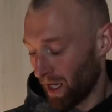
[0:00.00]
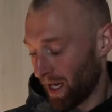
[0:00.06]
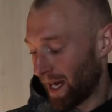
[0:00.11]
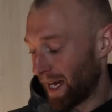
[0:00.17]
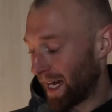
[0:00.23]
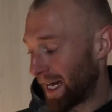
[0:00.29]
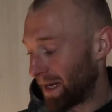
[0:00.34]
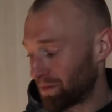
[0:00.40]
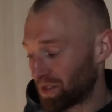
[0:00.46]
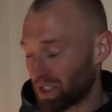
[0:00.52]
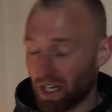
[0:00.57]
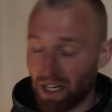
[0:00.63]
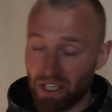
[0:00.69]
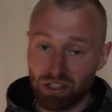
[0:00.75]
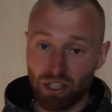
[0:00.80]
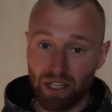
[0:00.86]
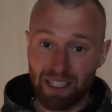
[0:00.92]
So I'm
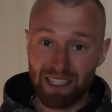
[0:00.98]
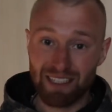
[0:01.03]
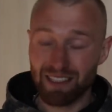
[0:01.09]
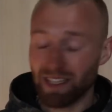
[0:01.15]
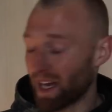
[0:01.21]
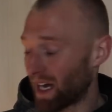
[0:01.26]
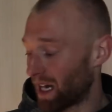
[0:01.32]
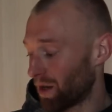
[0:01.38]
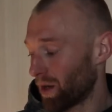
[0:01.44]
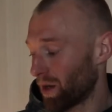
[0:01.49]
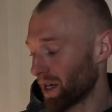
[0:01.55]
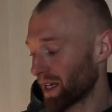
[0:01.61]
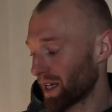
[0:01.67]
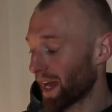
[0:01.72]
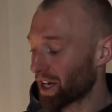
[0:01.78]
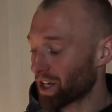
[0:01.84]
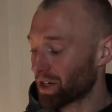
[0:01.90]
gonna drink this now,
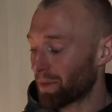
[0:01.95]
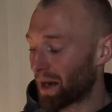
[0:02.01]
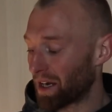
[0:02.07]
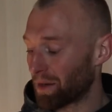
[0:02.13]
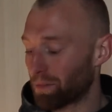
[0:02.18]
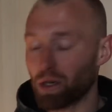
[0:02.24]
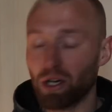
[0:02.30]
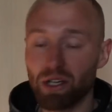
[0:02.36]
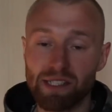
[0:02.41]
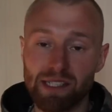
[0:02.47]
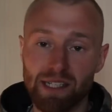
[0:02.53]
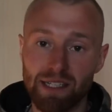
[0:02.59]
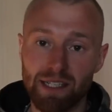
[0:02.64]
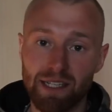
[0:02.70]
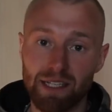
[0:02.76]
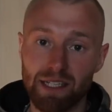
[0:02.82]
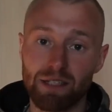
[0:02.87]
get a good amount of
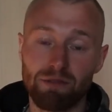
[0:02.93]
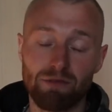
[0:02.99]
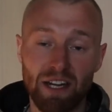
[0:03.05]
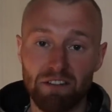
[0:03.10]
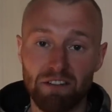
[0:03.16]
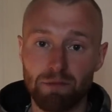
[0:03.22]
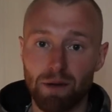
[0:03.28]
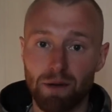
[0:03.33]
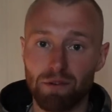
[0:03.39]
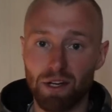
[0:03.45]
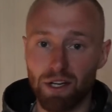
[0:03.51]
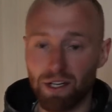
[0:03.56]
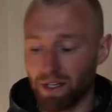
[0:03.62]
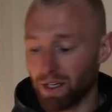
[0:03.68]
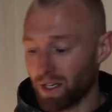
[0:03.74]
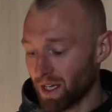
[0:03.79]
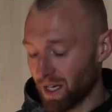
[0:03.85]
protein in, ready for my
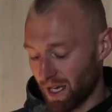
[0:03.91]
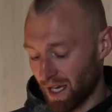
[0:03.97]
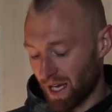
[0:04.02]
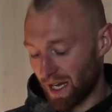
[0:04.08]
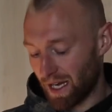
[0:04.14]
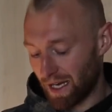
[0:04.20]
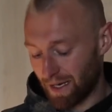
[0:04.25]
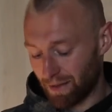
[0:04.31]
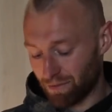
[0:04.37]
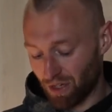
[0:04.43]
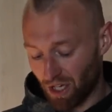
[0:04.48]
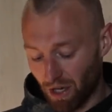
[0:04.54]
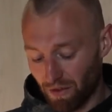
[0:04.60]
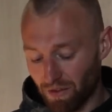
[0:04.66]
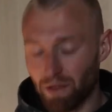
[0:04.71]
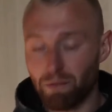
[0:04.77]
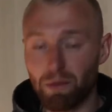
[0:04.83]
run,
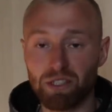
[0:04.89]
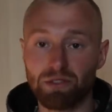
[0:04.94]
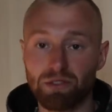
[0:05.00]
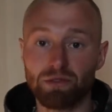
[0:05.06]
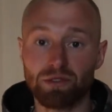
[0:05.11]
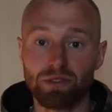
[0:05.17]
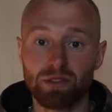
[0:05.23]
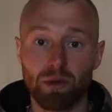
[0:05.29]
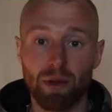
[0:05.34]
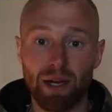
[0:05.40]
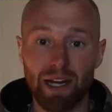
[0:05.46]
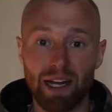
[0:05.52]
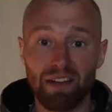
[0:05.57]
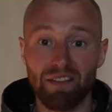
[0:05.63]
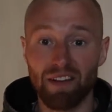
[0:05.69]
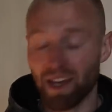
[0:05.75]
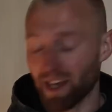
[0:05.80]
recover the muscles
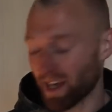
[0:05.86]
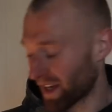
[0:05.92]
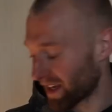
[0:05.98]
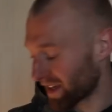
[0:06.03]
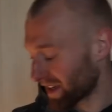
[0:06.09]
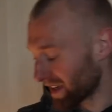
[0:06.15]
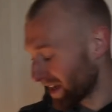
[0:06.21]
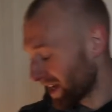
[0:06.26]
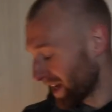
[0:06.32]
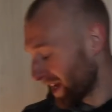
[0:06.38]
quickly if I can.